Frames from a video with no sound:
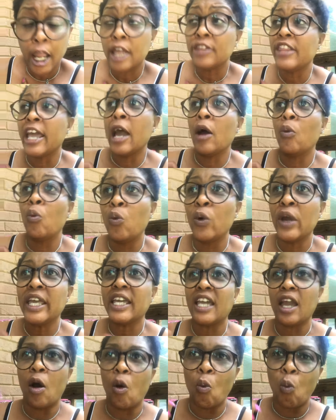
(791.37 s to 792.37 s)
that we
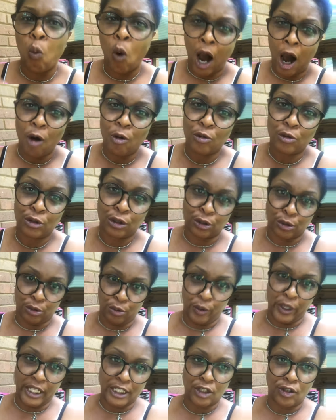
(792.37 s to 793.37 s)
can walk
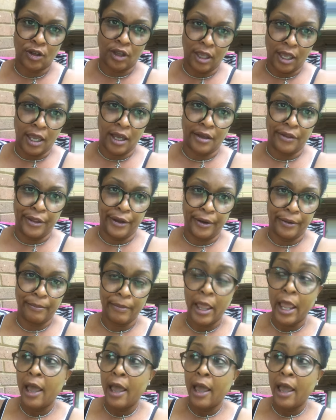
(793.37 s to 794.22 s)
through it together.